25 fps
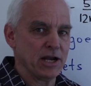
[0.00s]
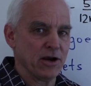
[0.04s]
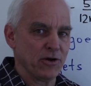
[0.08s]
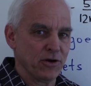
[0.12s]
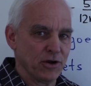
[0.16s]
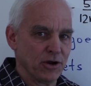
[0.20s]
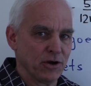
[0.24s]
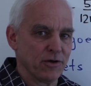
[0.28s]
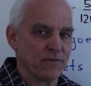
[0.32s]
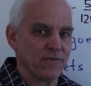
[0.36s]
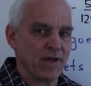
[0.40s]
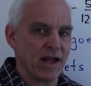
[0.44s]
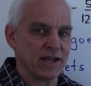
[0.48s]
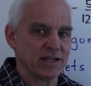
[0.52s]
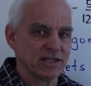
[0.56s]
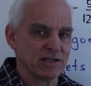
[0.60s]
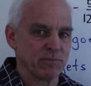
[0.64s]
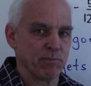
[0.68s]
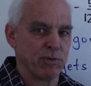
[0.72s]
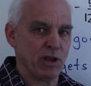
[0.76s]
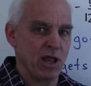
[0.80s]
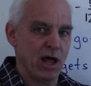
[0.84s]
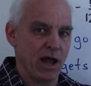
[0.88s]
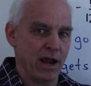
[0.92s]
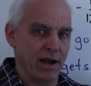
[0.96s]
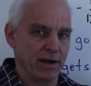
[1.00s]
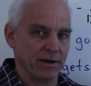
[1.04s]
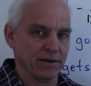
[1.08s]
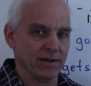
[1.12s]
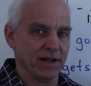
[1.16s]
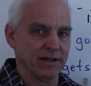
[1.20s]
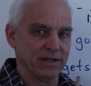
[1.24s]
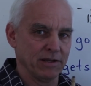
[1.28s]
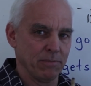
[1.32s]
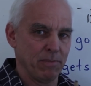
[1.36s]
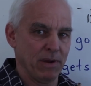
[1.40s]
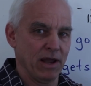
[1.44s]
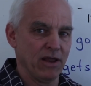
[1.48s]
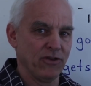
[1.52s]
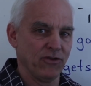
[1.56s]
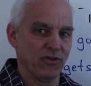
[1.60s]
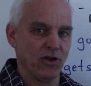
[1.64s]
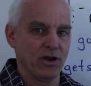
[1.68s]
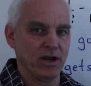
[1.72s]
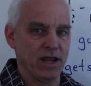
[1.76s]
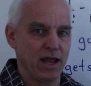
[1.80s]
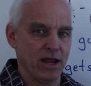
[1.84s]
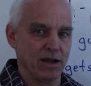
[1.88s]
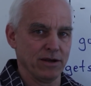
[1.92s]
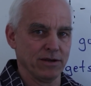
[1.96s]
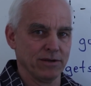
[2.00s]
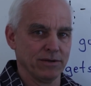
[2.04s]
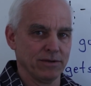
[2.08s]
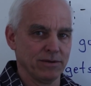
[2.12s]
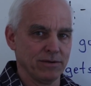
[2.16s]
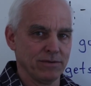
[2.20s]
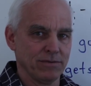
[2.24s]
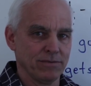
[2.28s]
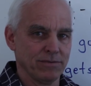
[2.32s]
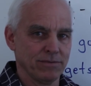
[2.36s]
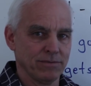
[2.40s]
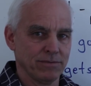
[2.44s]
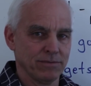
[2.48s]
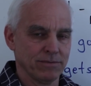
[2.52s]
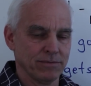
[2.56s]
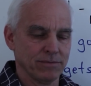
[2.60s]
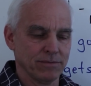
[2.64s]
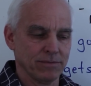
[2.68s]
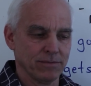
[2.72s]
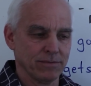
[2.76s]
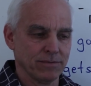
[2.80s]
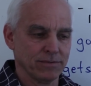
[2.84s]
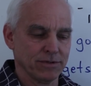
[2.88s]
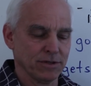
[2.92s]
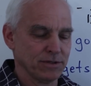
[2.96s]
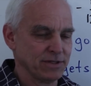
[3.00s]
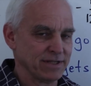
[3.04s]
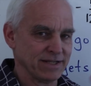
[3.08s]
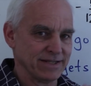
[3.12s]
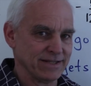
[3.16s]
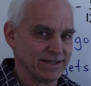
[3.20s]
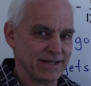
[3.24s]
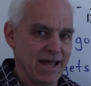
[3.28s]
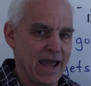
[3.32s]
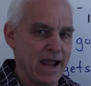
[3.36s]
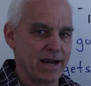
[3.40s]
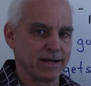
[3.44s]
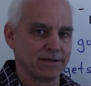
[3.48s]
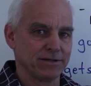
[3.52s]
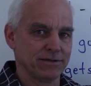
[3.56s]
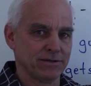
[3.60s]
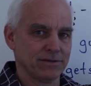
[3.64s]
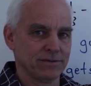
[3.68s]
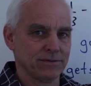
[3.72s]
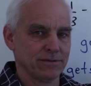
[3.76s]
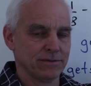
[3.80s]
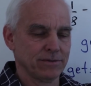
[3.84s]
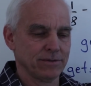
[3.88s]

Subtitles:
area of that spline that depends on n. So it's exact.